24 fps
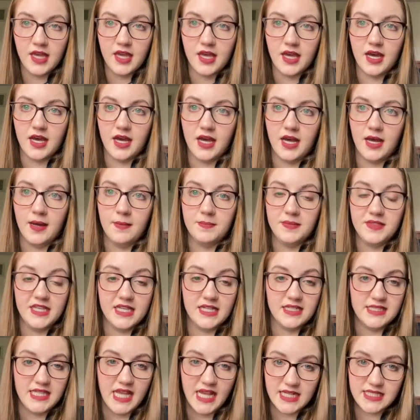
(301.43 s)
the
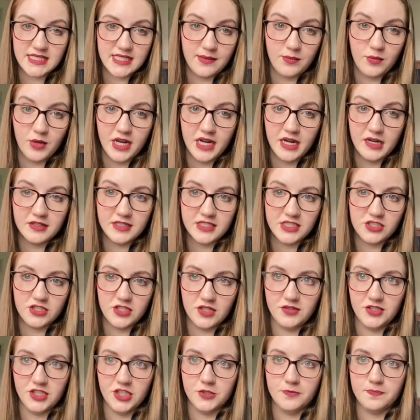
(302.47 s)
exact same way I already showed
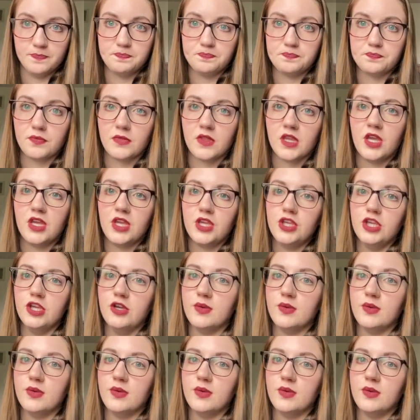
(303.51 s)
you. You